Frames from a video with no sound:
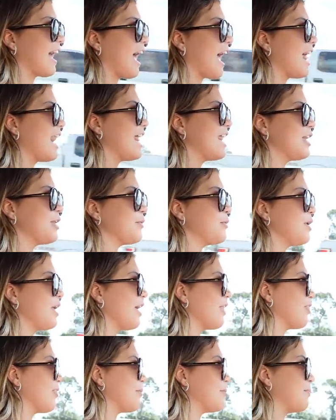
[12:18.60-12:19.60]
I didn't do
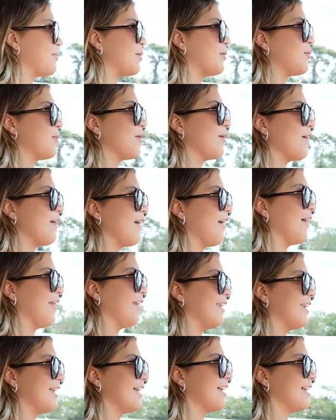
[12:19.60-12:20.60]
nothing, but we're
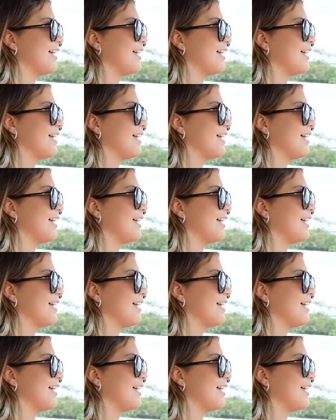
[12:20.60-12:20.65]
on.